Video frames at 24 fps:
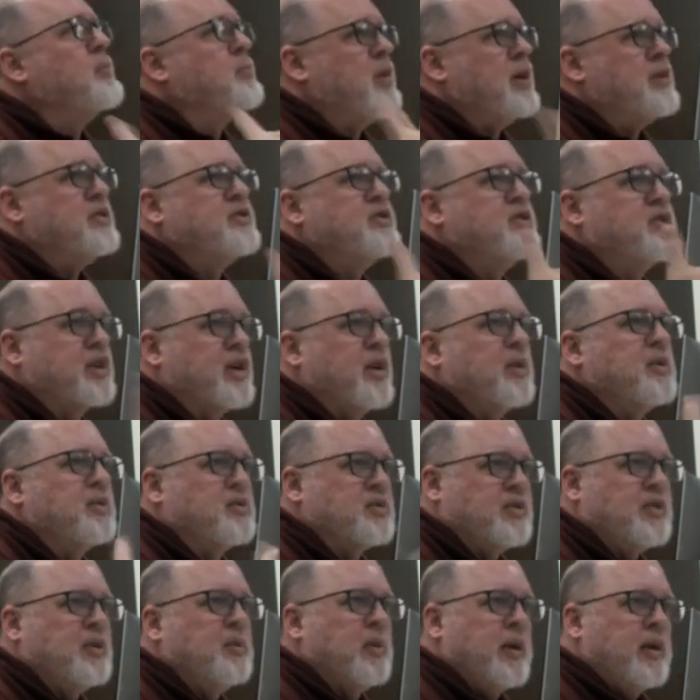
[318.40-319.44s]
places to go to
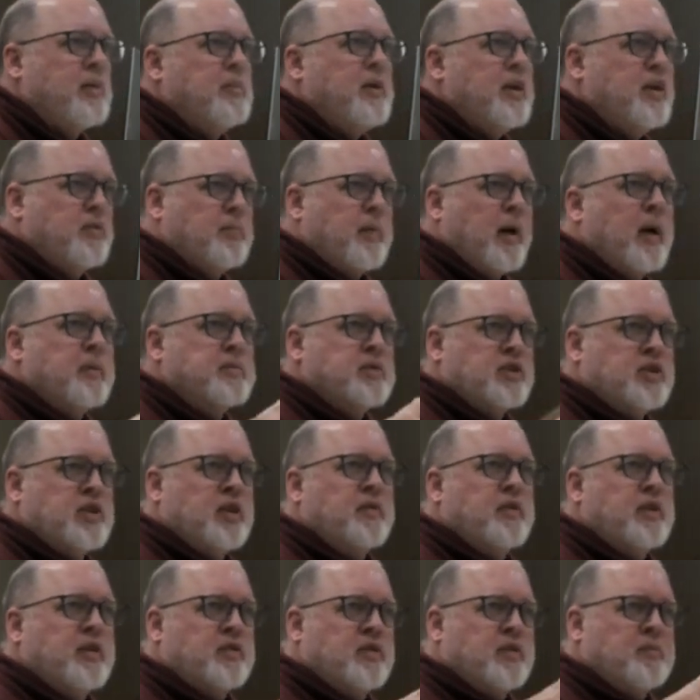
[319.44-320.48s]
see what he means by
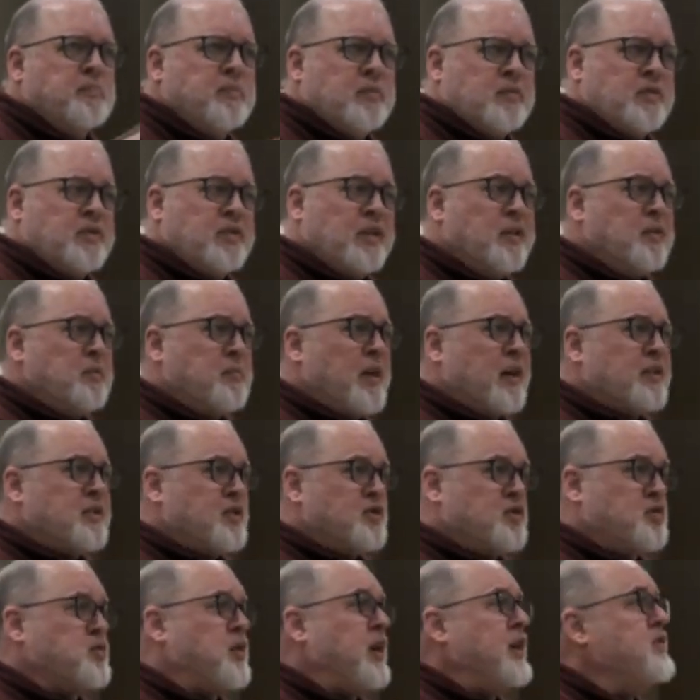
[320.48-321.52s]
objectivity is to see about
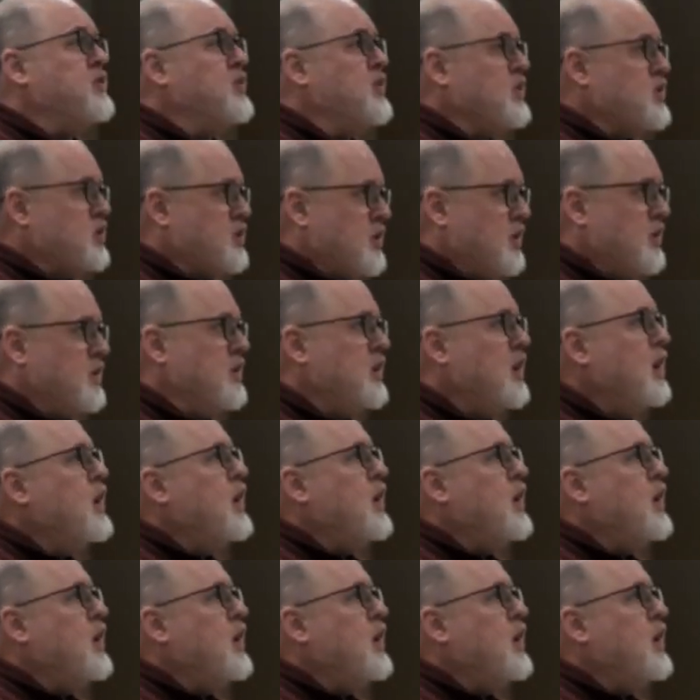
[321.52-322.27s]
this transition